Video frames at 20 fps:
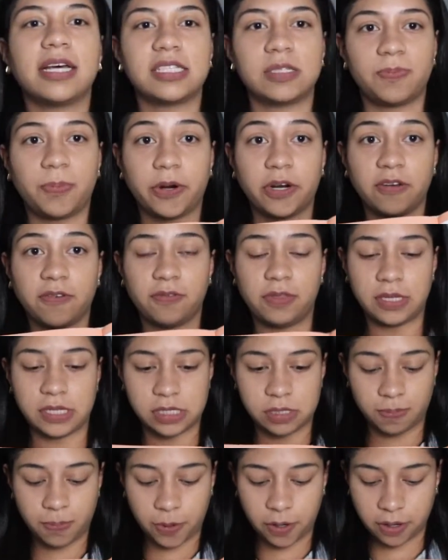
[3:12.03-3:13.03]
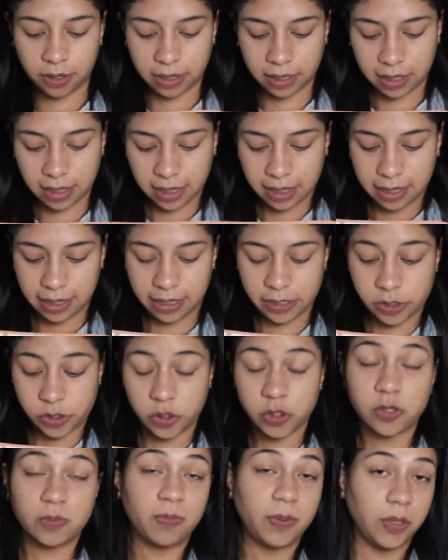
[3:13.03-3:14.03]
as part of this book. It's
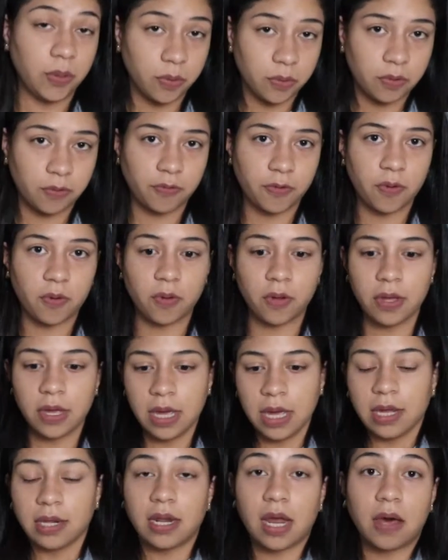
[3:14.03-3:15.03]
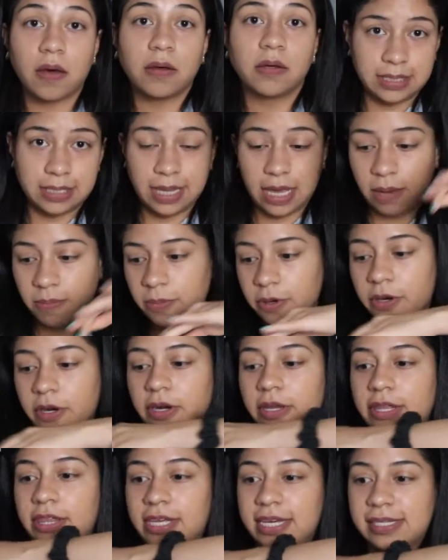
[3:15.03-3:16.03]
just beautiful. Now,
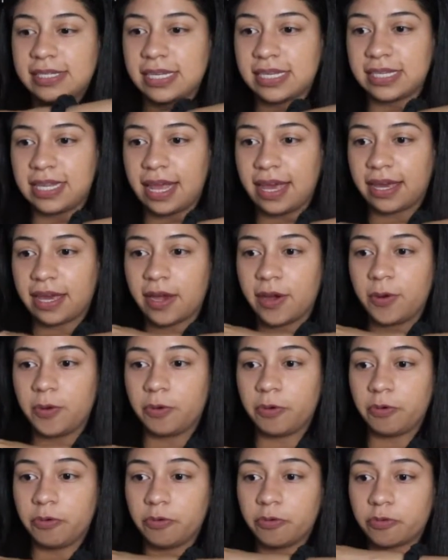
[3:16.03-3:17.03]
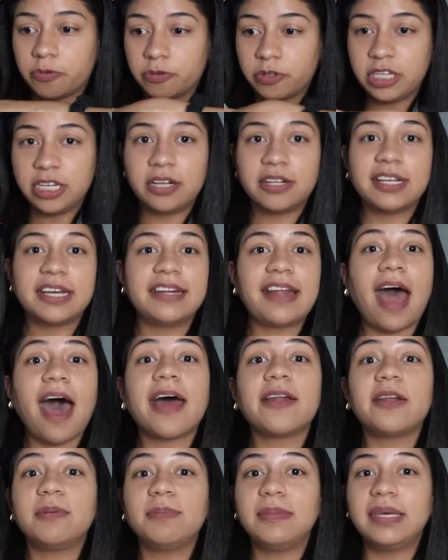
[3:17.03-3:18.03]
disclaimer, this is like real
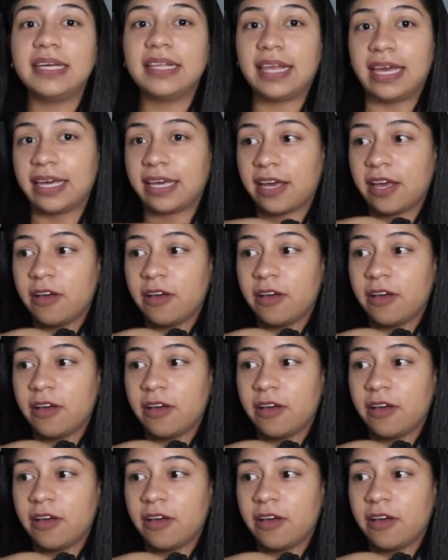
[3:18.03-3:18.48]
anatomy, like